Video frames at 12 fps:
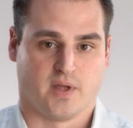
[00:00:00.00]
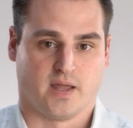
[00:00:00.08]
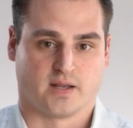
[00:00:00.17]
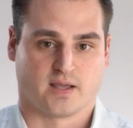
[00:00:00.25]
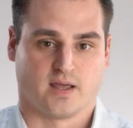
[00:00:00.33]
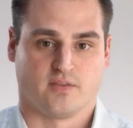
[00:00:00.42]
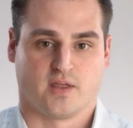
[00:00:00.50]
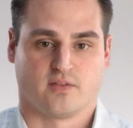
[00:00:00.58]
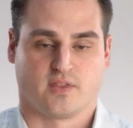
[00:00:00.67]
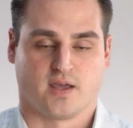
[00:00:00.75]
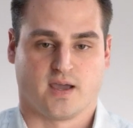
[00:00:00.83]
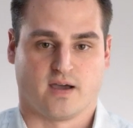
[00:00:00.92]
And again, they,
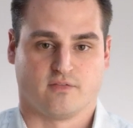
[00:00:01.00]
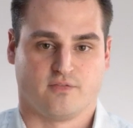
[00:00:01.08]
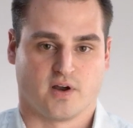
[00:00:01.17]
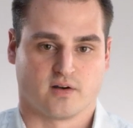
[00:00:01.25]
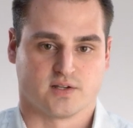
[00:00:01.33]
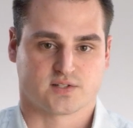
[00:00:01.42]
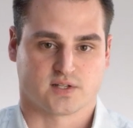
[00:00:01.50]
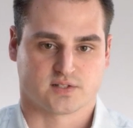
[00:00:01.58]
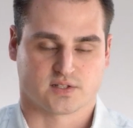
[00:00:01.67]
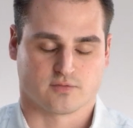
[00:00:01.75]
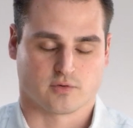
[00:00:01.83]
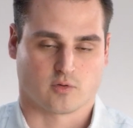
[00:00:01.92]
they have very
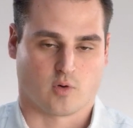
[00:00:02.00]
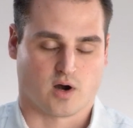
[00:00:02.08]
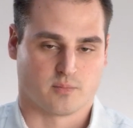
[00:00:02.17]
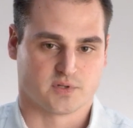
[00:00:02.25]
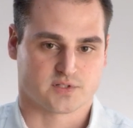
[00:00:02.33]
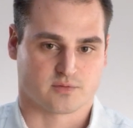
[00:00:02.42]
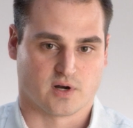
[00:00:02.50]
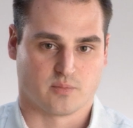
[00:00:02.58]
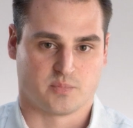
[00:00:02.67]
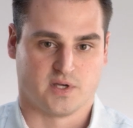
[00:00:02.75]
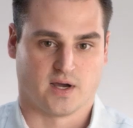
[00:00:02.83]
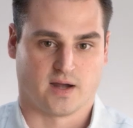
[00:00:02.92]
sensitive requirements
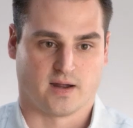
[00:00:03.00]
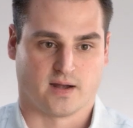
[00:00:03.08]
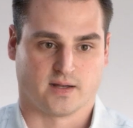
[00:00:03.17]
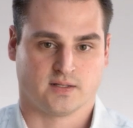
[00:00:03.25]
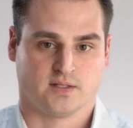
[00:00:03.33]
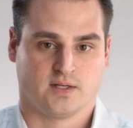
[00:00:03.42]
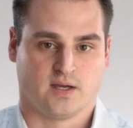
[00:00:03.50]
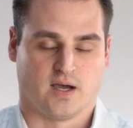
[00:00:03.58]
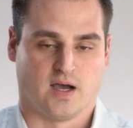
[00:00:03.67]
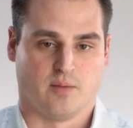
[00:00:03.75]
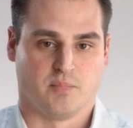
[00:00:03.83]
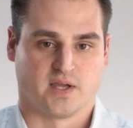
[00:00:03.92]
around PII,
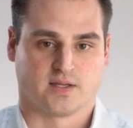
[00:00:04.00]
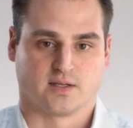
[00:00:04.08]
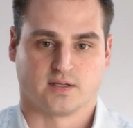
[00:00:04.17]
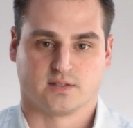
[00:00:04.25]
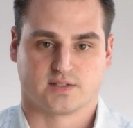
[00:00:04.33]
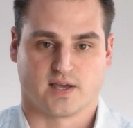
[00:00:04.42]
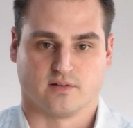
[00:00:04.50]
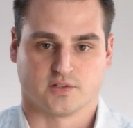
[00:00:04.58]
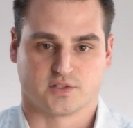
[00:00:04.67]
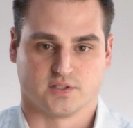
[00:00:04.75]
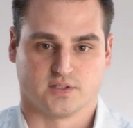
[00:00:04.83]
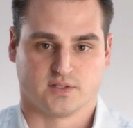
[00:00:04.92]
uh, making
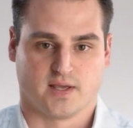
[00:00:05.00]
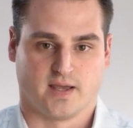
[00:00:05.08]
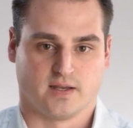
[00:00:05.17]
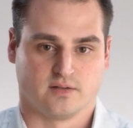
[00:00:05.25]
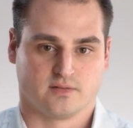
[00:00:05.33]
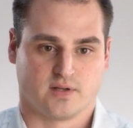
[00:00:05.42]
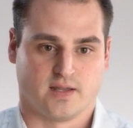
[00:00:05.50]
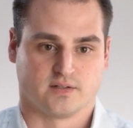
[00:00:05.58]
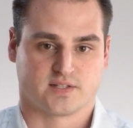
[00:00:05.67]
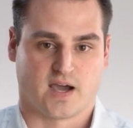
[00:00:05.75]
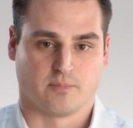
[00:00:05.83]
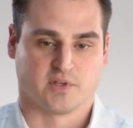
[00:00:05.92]
intelligent and, and
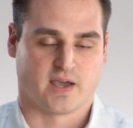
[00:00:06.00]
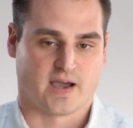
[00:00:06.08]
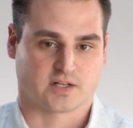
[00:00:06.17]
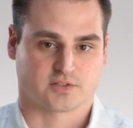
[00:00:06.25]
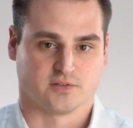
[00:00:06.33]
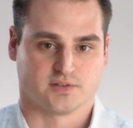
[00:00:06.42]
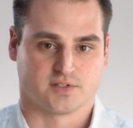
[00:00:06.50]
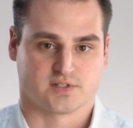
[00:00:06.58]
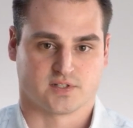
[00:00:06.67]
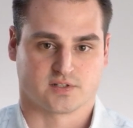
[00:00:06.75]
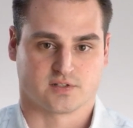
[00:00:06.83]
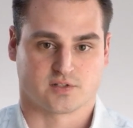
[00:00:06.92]
timely actionable
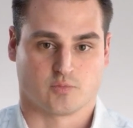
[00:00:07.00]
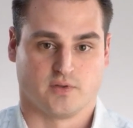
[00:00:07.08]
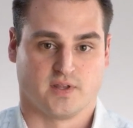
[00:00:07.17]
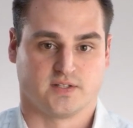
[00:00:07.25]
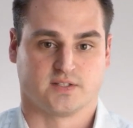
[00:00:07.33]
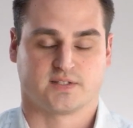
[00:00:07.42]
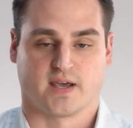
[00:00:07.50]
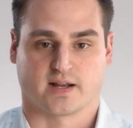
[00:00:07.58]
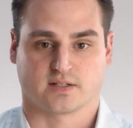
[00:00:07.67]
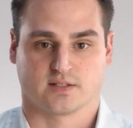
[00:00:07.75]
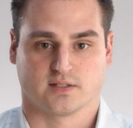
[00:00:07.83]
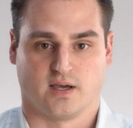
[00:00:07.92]
decisions when they
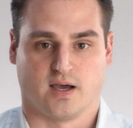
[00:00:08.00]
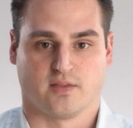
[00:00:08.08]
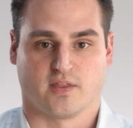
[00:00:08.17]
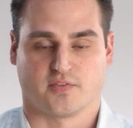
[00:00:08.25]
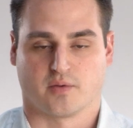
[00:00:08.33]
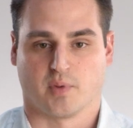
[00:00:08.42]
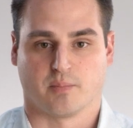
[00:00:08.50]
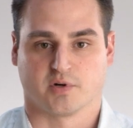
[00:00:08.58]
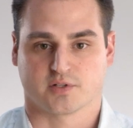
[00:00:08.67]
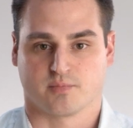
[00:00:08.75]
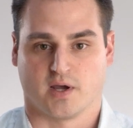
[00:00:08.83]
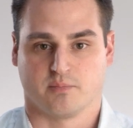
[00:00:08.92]
detect uh, that their
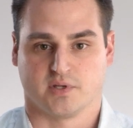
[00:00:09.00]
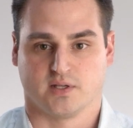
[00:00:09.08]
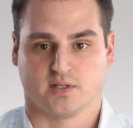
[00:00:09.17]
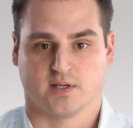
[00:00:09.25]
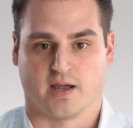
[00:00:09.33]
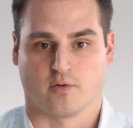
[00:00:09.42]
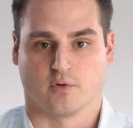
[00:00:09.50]
members might be at